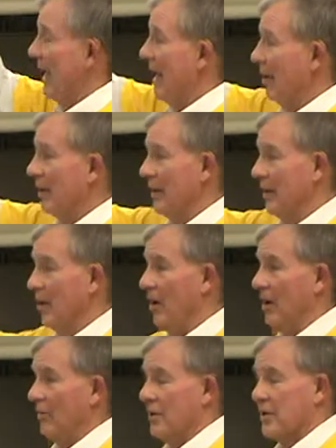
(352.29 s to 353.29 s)
out in
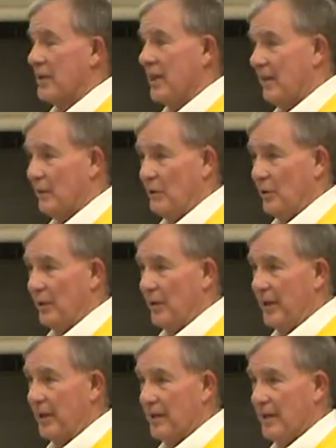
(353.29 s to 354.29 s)
all of the state
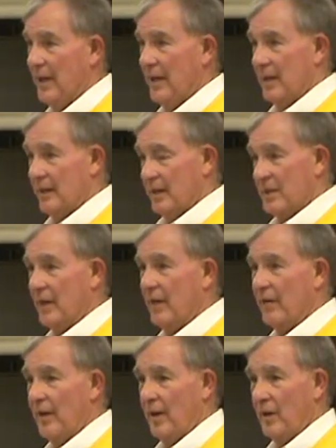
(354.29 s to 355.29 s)
buildings, the state
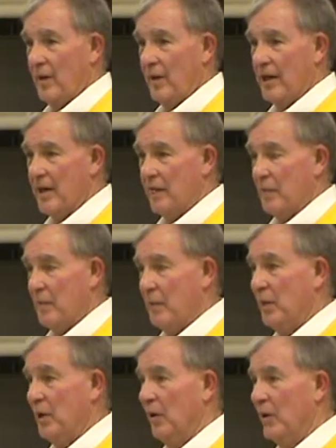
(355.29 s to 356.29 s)
of Illinois
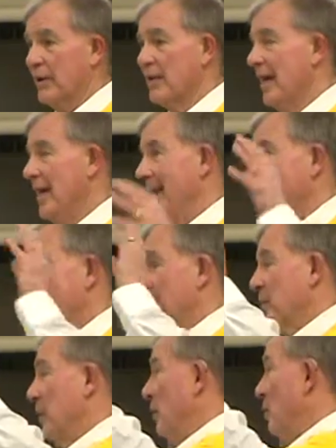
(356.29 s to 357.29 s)
government buildings
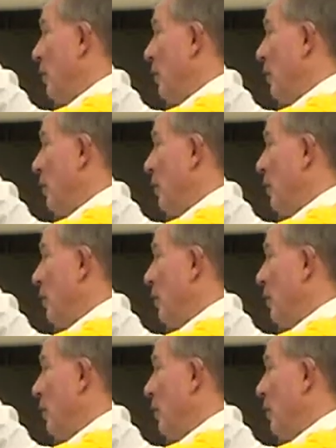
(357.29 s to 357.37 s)
have to be